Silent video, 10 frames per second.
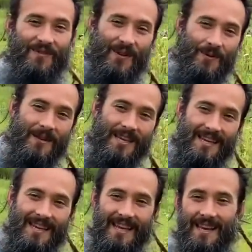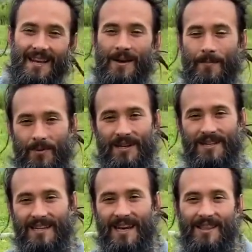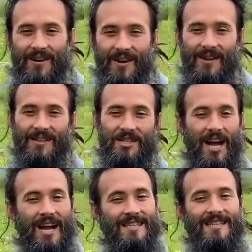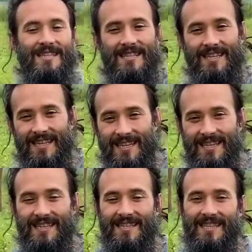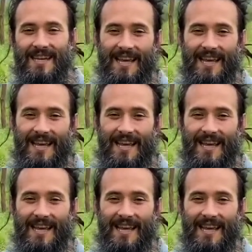filming and putting together all the shots and scenes,